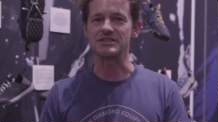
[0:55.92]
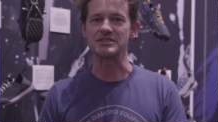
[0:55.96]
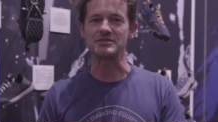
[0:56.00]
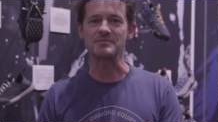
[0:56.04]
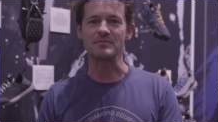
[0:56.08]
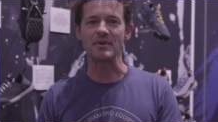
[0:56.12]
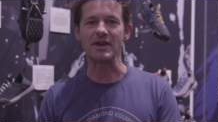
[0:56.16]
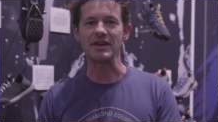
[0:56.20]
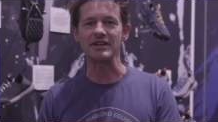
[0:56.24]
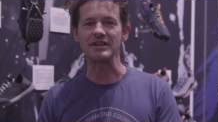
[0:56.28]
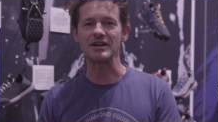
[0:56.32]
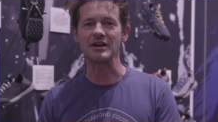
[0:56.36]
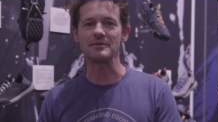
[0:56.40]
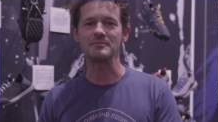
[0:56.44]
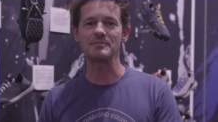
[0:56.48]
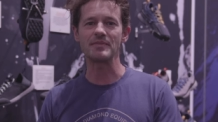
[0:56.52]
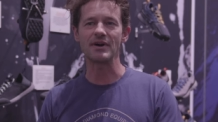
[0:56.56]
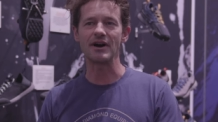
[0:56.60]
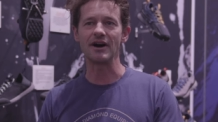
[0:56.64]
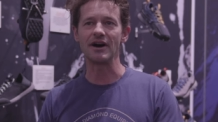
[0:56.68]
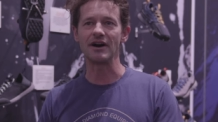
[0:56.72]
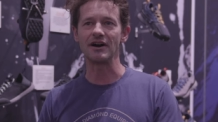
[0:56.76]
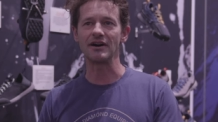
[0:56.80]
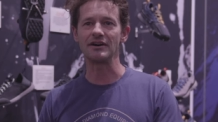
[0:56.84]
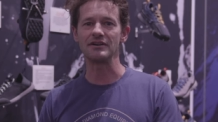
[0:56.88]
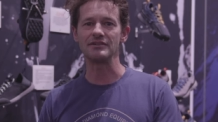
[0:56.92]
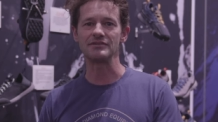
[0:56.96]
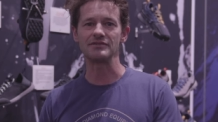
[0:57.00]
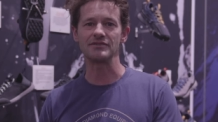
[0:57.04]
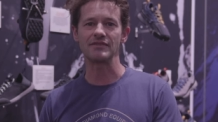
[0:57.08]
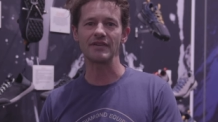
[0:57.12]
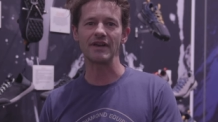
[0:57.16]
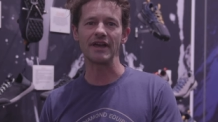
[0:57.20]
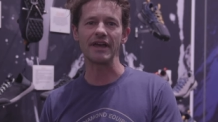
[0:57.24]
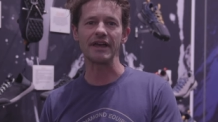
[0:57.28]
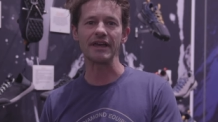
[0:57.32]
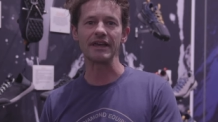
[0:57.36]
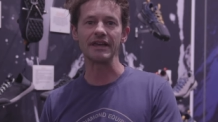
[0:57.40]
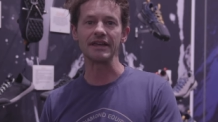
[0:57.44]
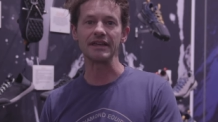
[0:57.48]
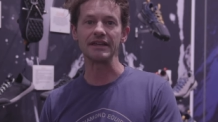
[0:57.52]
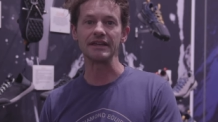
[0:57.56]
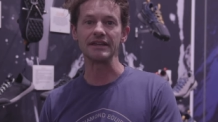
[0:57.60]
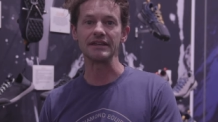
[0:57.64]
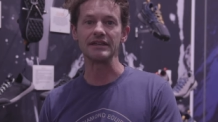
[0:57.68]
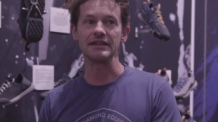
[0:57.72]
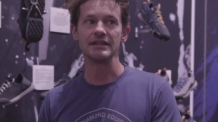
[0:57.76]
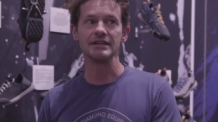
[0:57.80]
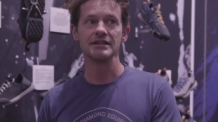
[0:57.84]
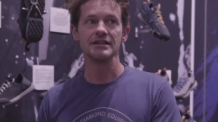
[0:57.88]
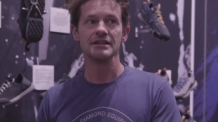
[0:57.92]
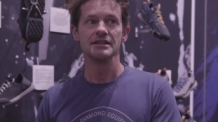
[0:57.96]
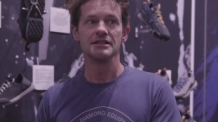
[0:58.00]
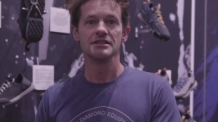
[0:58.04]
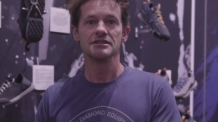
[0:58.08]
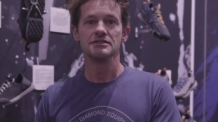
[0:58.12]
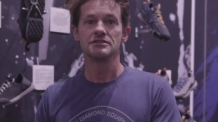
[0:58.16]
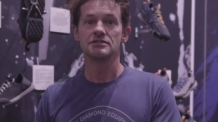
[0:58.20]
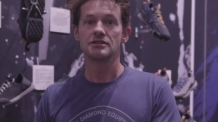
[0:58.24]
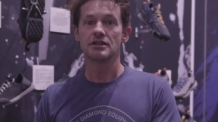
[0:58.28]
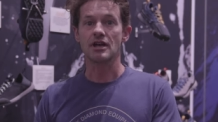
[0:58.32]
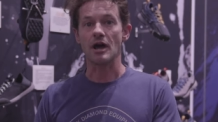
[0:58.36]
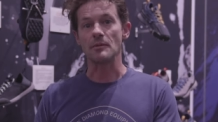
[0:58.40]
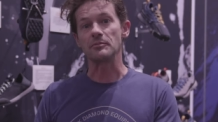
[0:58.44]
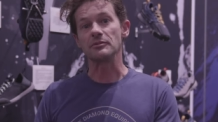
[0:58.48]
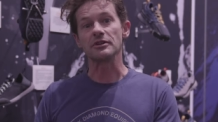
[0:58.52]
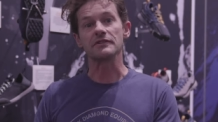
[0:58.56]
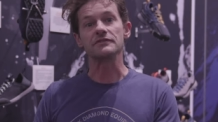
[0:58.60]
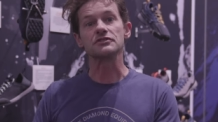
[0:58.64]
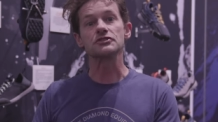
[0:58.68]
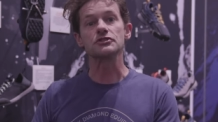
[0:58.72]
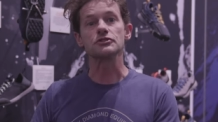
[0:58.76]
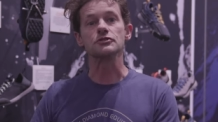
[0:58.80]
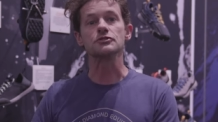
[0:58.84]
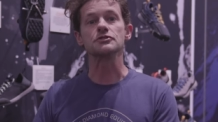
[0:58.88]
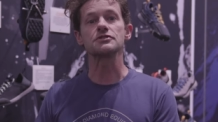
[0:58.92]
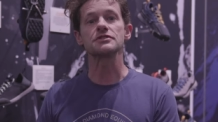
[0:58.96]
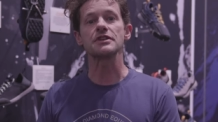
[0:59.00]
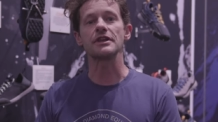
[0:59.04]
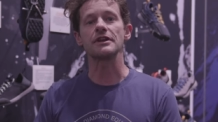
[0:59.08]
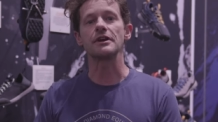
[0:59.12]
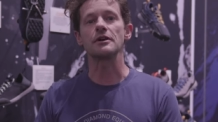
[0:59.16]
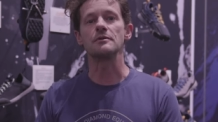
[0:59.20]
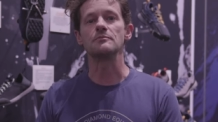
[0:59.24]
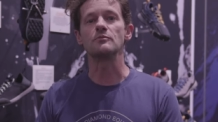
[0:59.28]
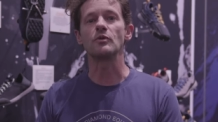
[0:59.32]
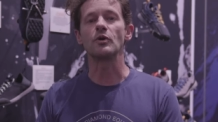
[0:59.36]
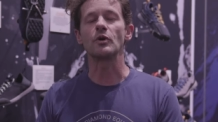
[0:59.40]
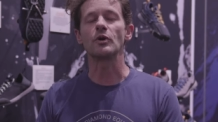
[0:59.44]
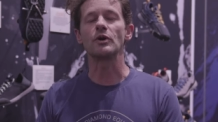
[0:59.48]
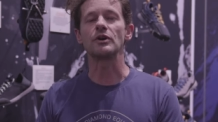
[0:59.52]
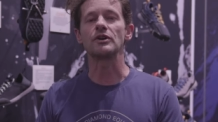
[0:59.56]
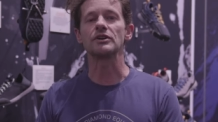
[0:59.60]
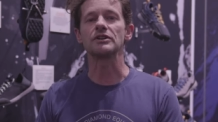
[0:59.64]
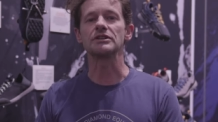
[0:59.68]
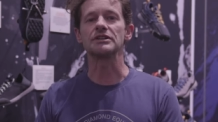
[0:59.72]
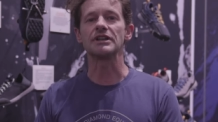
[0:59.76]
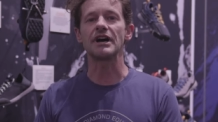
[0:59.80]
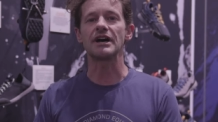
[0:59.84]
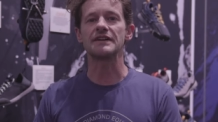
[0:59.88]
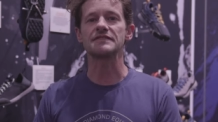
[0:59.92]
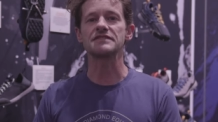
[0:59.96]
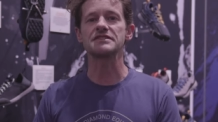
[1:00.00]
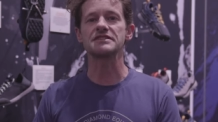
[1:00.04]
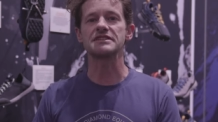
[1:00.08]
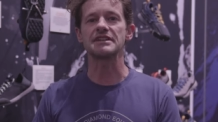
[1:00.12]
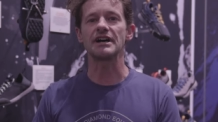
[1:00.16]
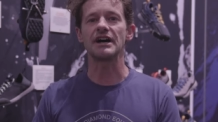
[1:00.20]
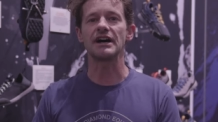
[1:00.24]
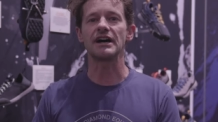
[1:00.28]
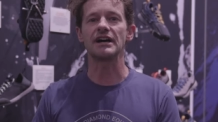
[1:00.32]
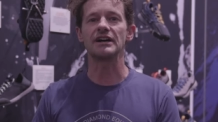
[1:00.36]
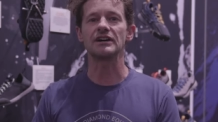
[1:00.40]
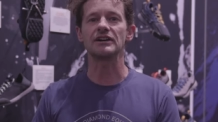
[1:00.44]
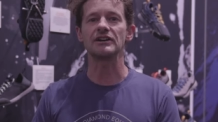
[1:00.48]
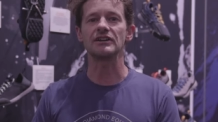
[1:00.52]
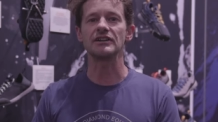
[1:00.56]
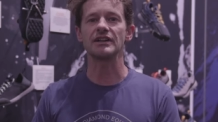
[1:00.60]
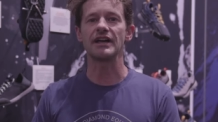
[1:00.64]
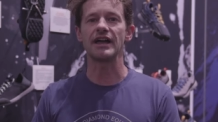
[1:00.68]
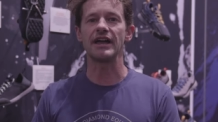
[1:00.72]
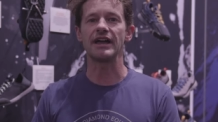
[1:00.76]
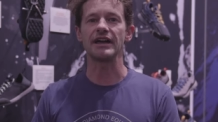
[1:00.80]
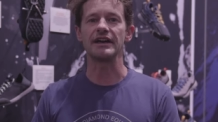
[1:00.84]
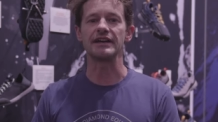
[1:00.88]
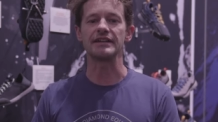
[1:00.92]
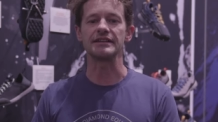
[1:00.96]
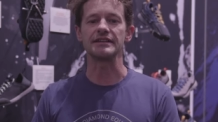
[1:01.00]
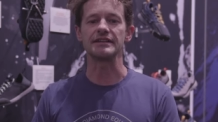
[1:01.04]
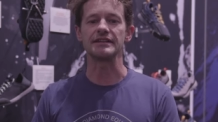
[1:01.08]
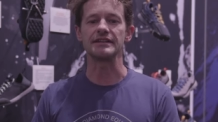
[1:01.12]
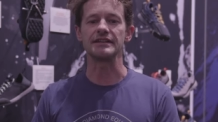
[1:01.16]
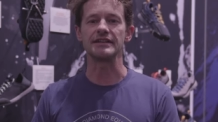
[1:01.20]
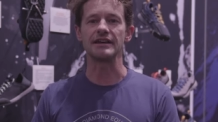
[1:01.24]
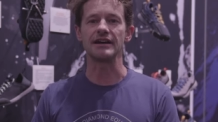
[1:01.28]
is made up of a couple of shoes that are more lifestyle, and